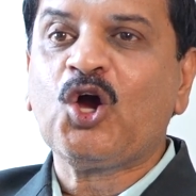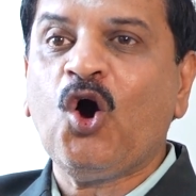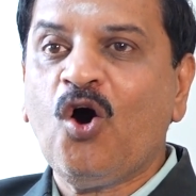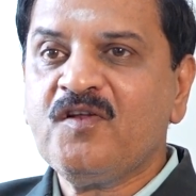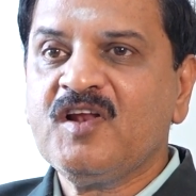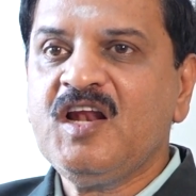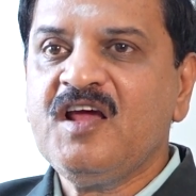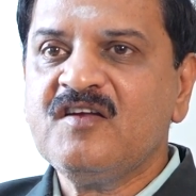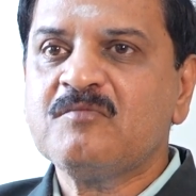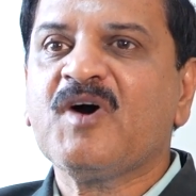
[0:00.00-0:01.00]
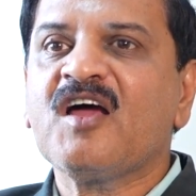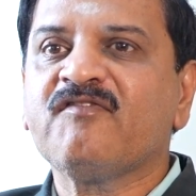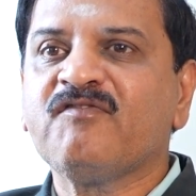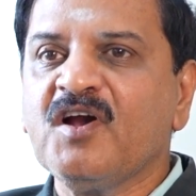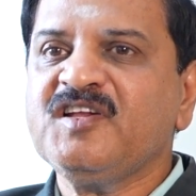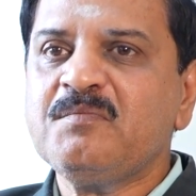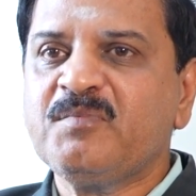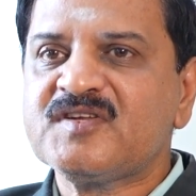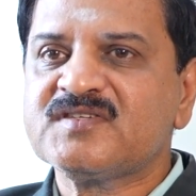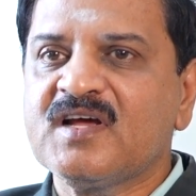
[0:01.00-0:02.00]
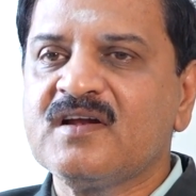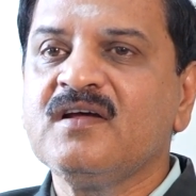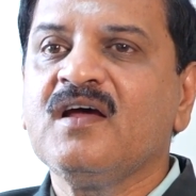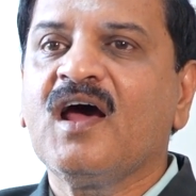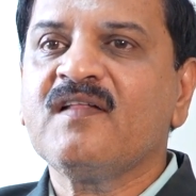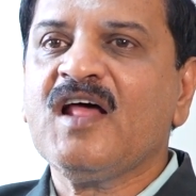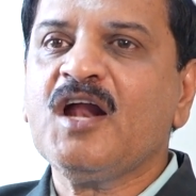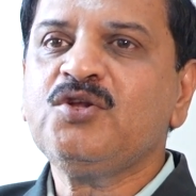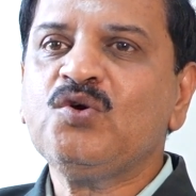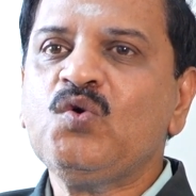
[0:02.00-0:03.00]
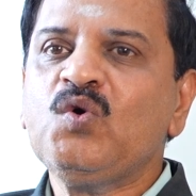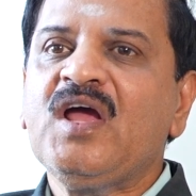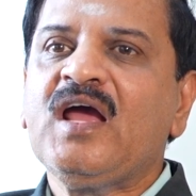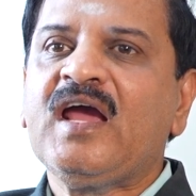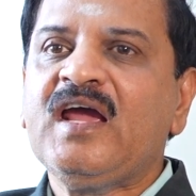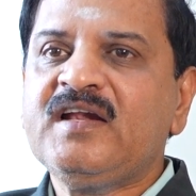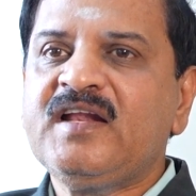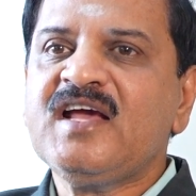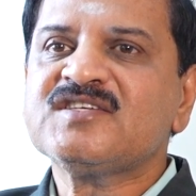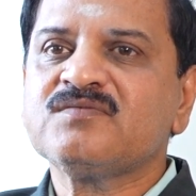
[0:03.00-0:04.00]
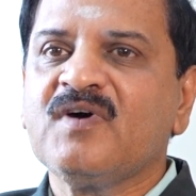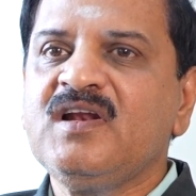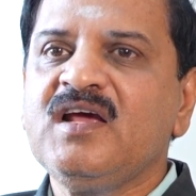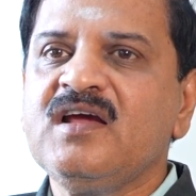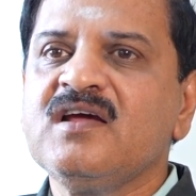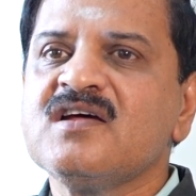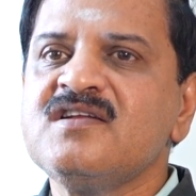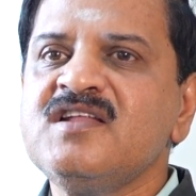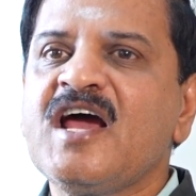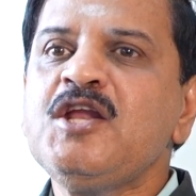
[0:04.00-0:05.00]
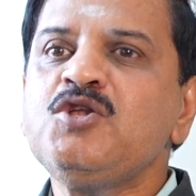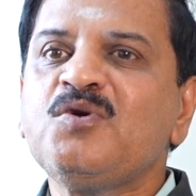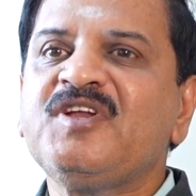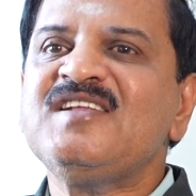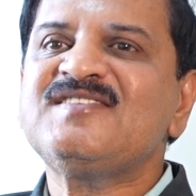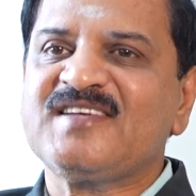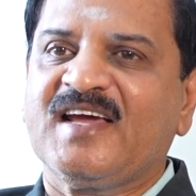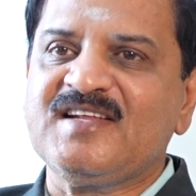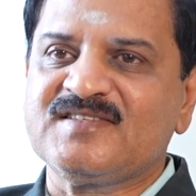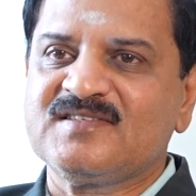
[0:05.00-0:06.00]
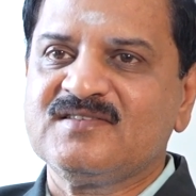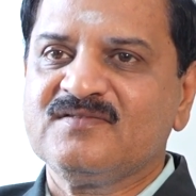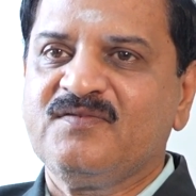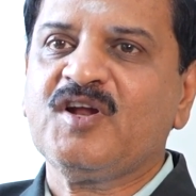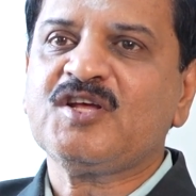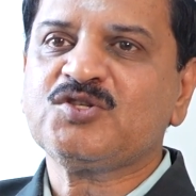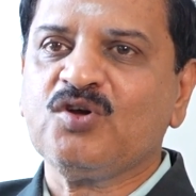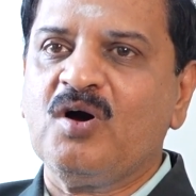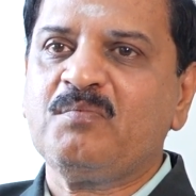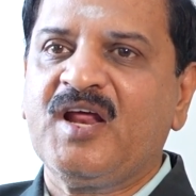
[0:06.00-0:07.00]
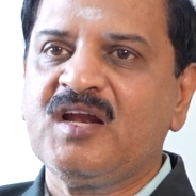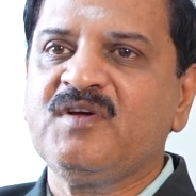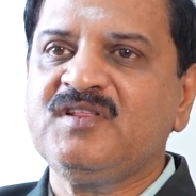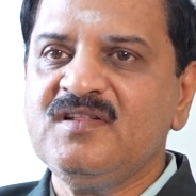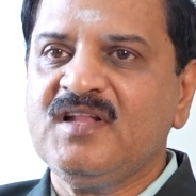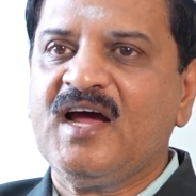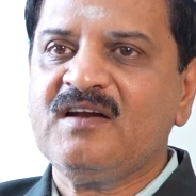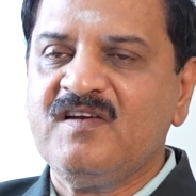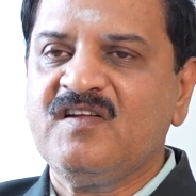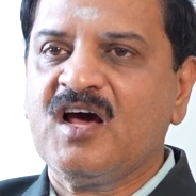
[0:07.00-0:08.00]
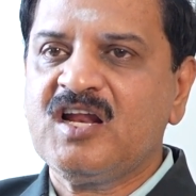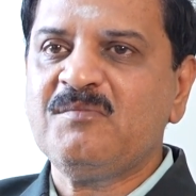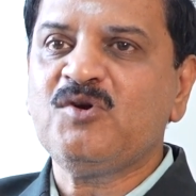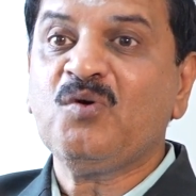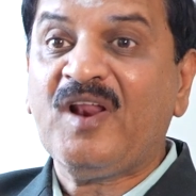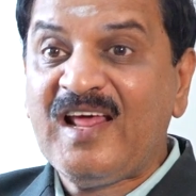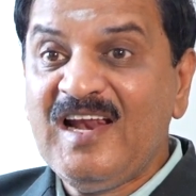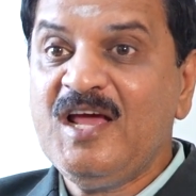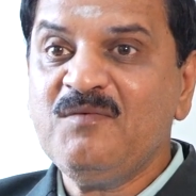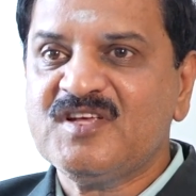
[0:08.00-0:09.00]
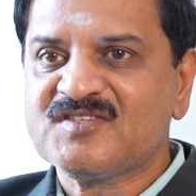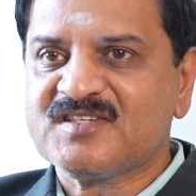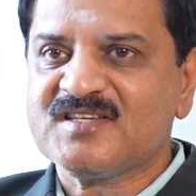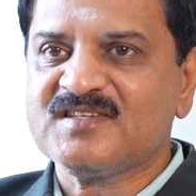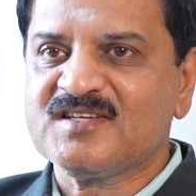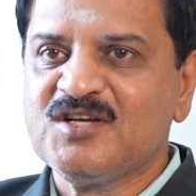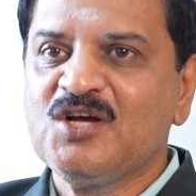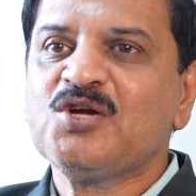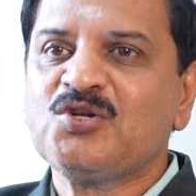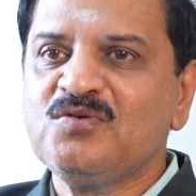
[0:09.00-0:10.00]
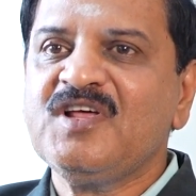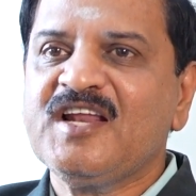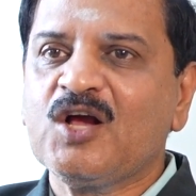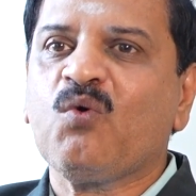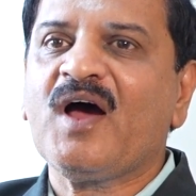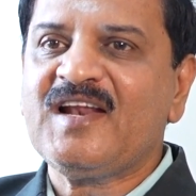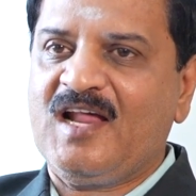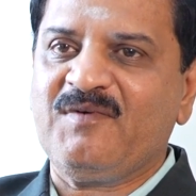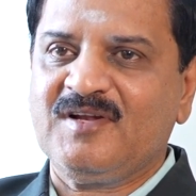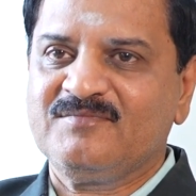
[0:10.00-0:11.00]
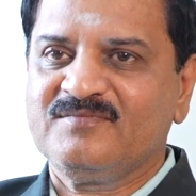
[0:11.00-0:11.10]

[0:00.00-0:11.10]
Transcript: got relieved by 40% and that too it takes only 9 to 10 seconds for us to operate. Within that we are able to relieve the stresses to the required level.